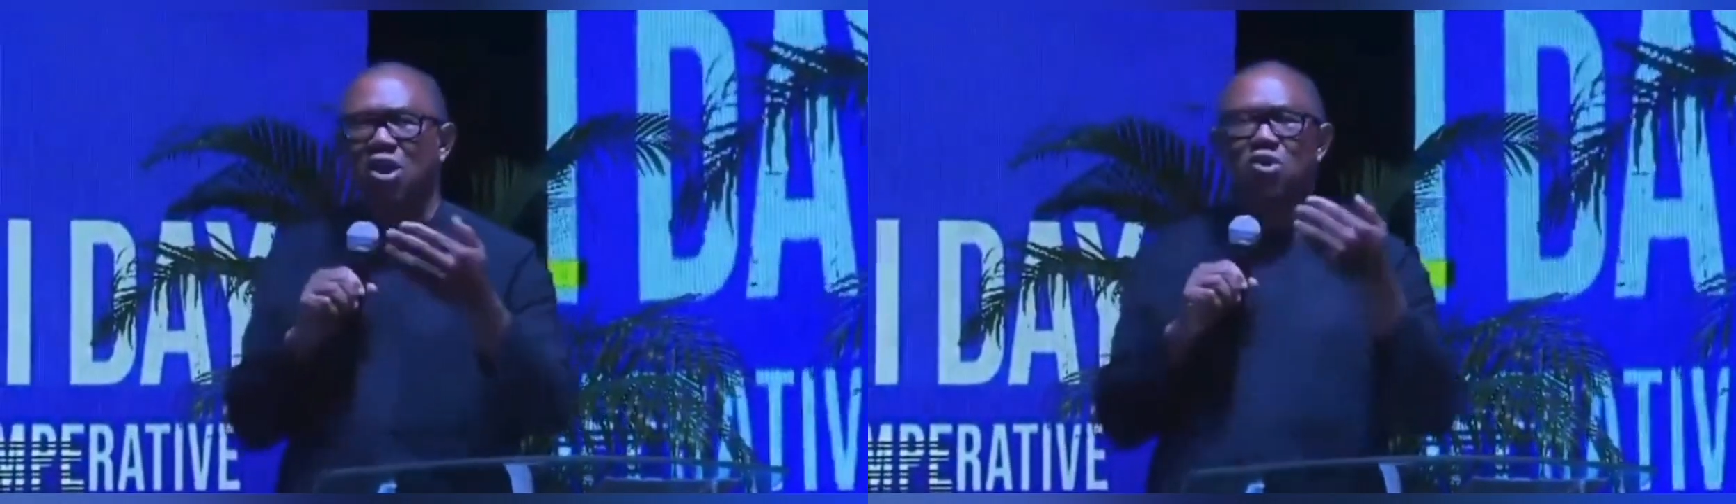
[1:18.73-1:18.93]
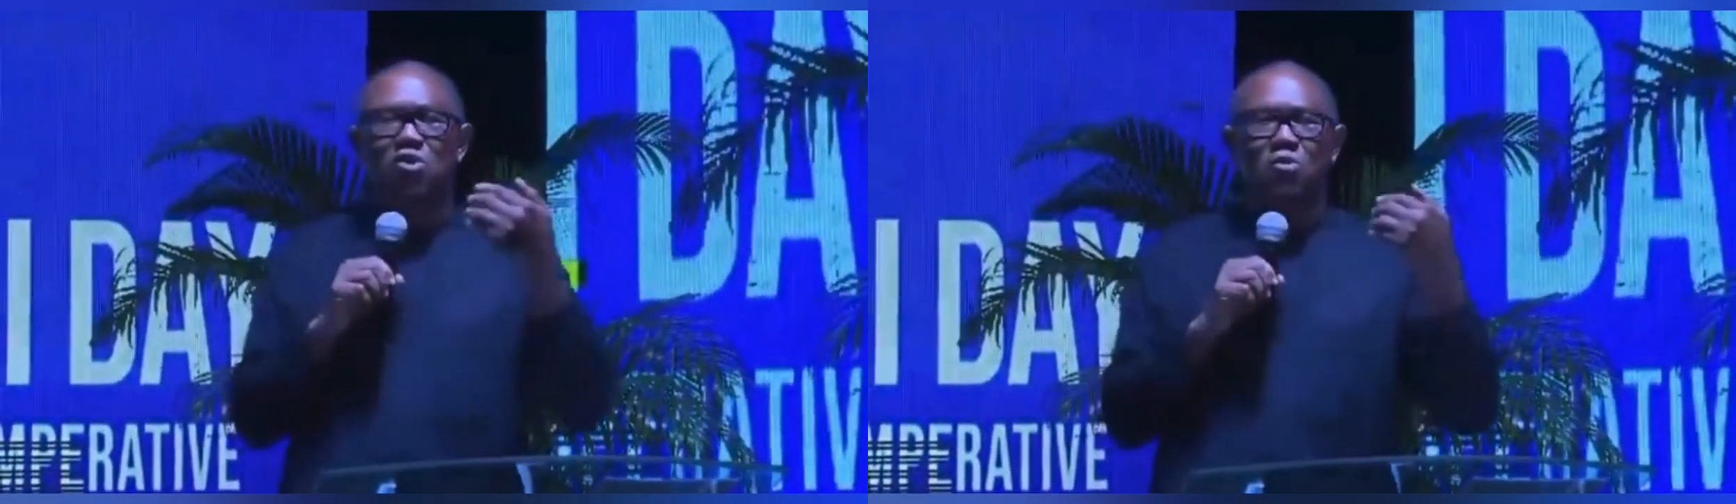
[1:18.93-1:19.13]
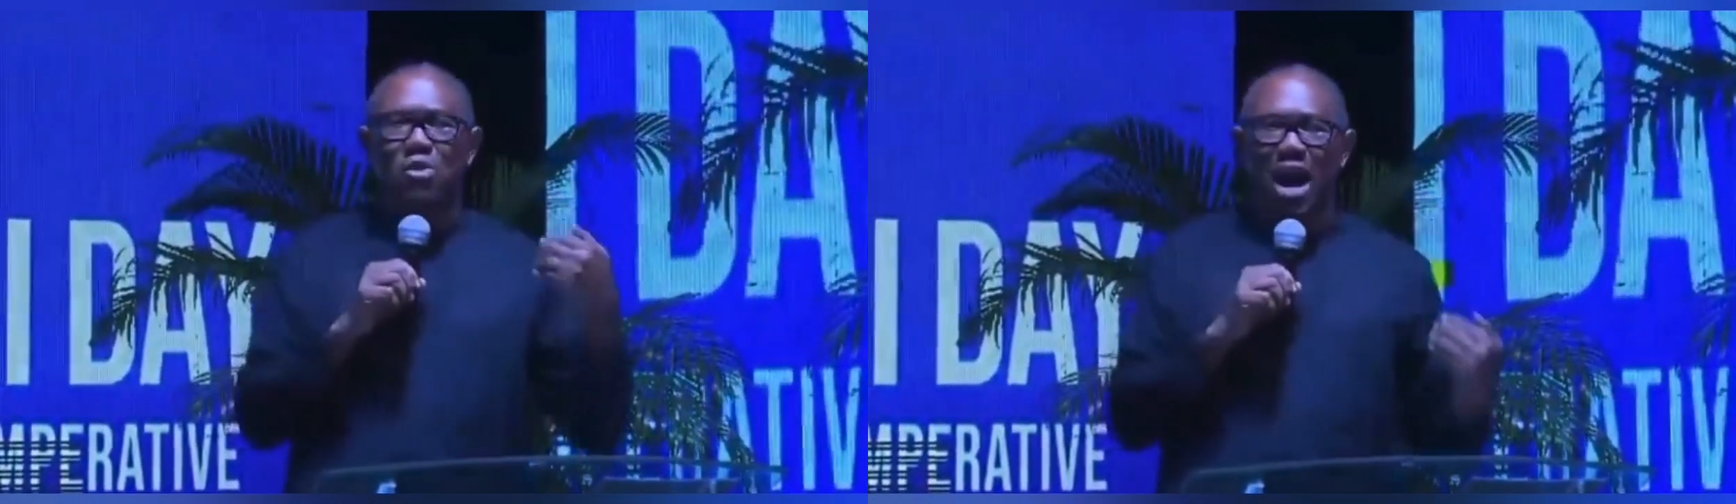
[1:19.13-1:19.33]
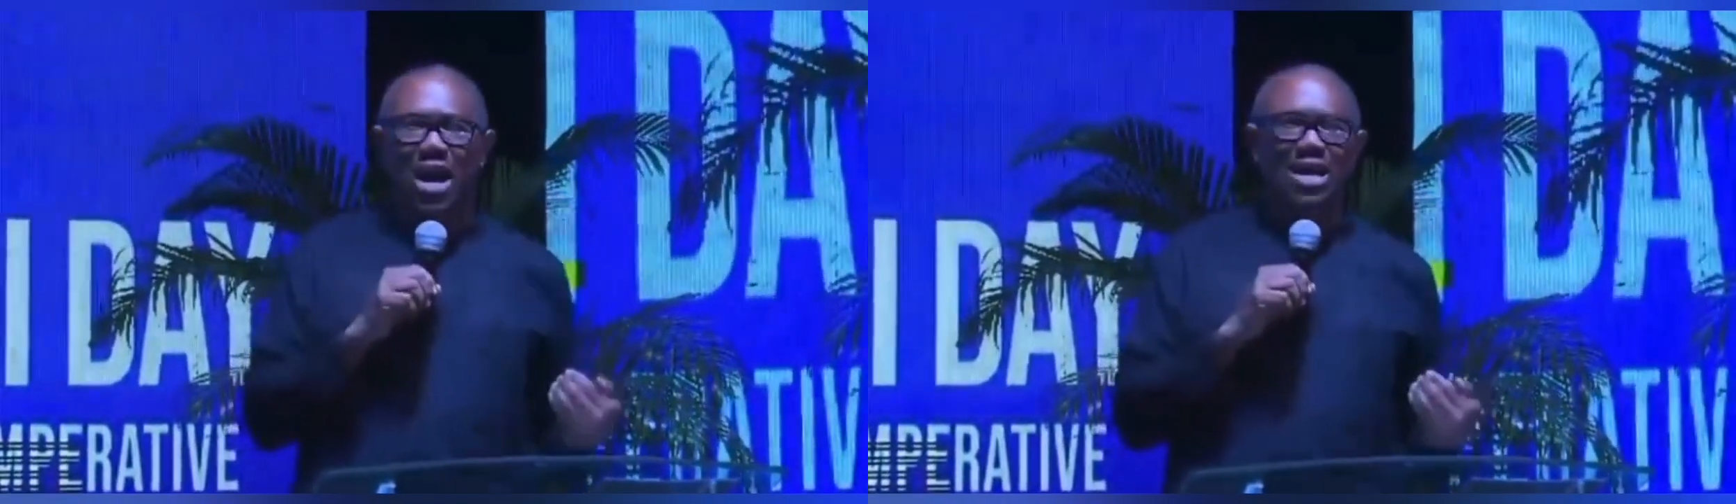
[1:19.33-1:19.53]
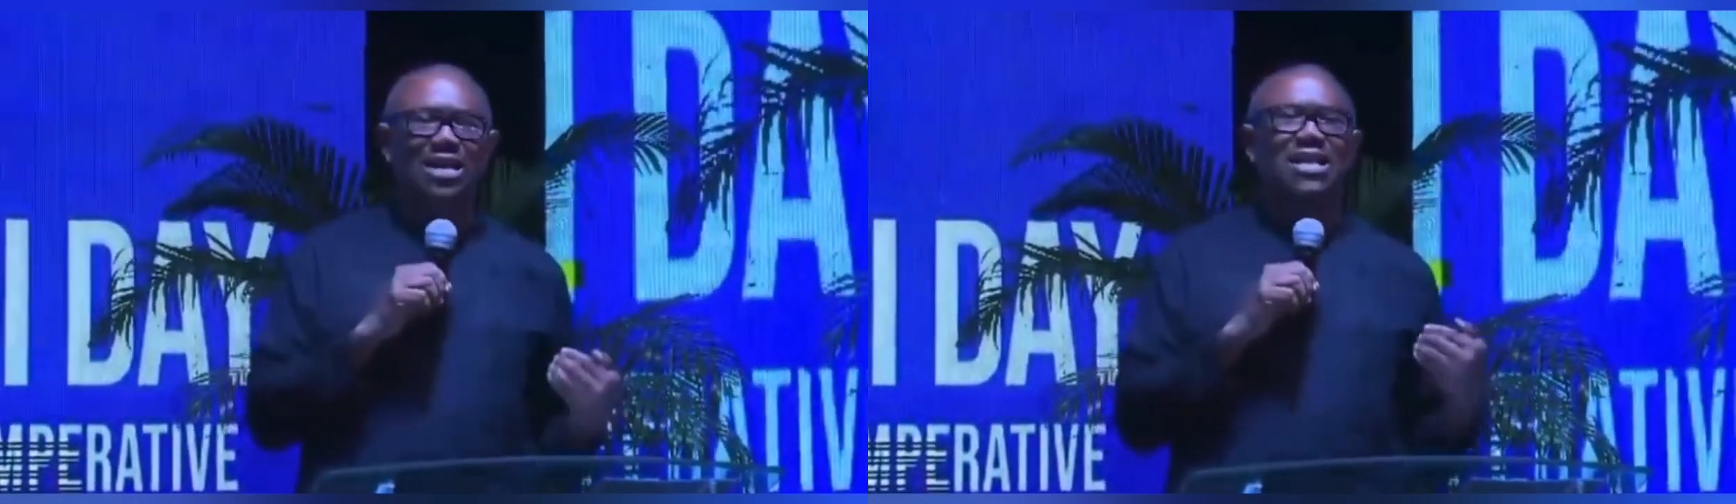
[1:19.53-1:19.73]
look
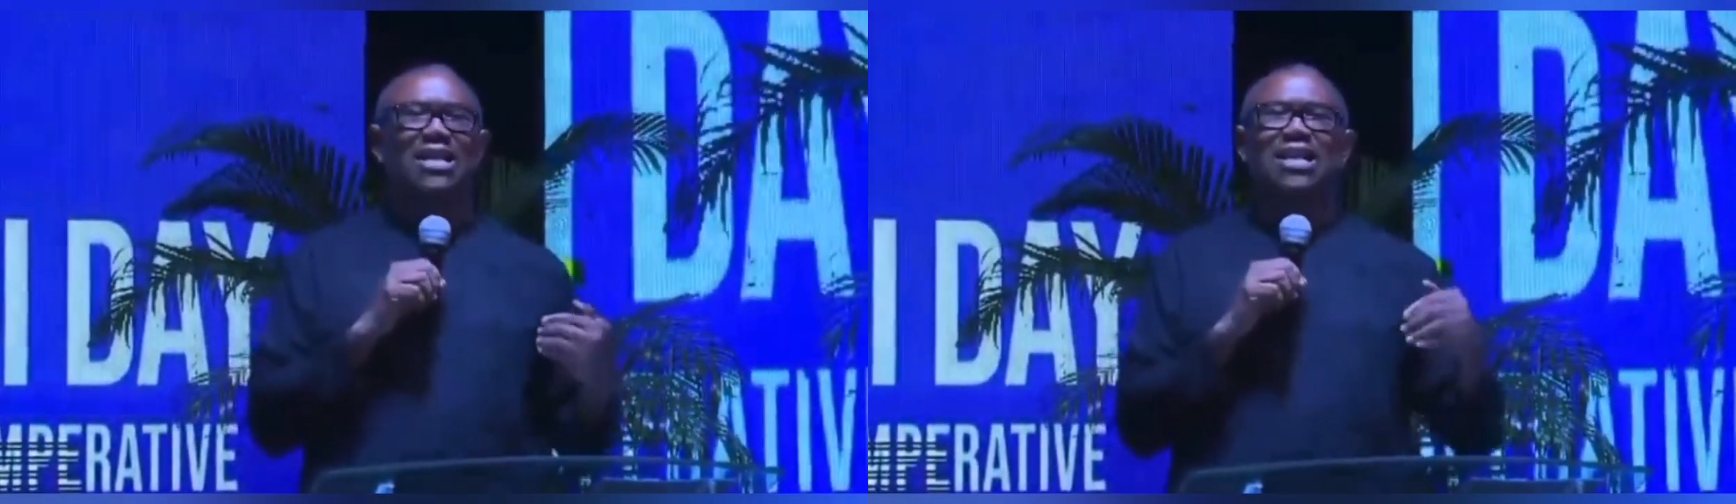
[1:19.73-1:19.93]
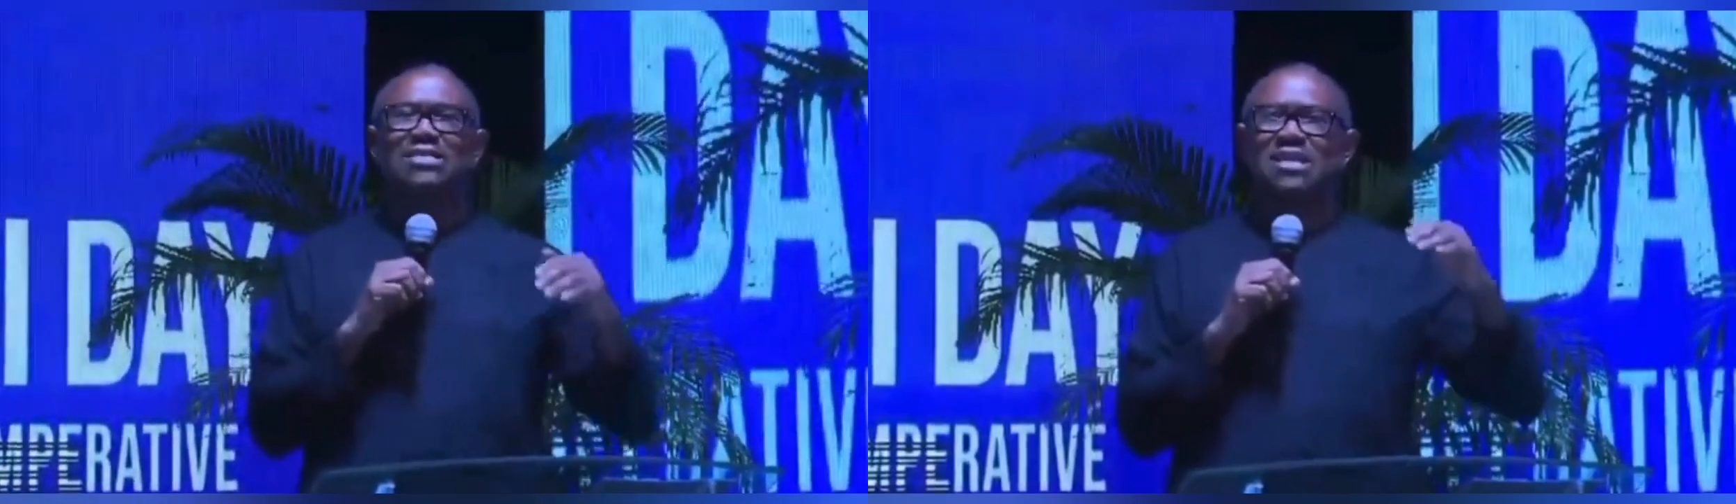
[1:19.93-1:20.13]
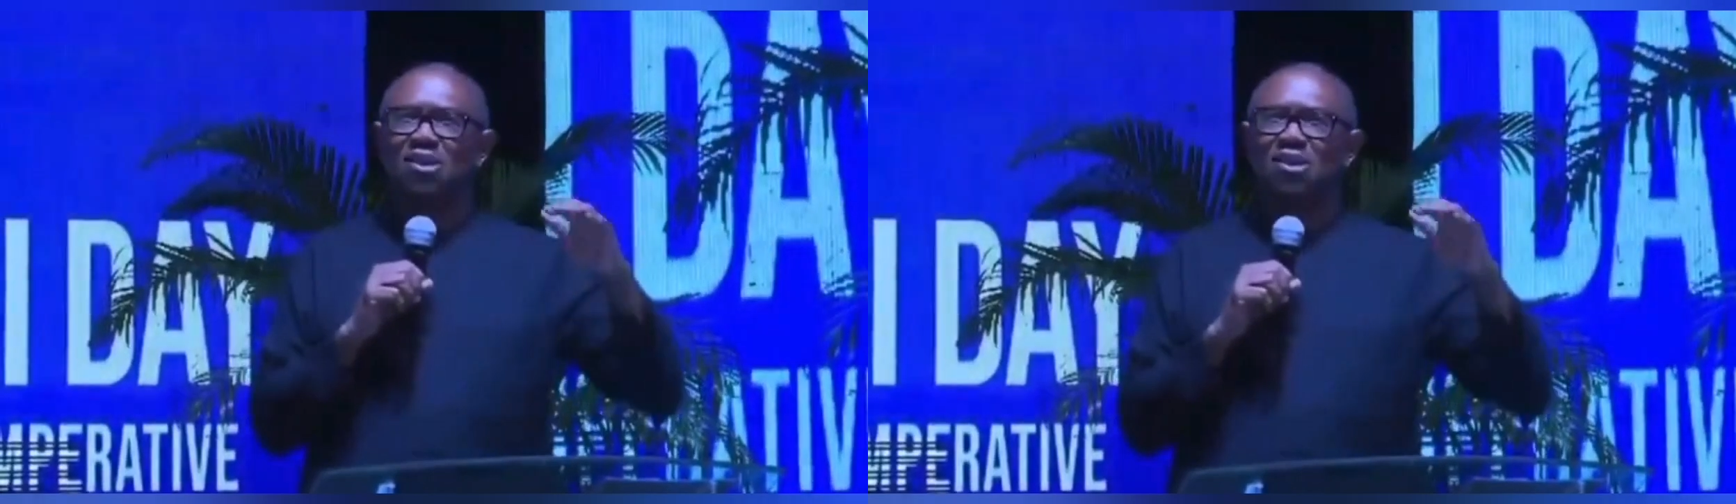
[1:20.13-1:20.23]
back. He's the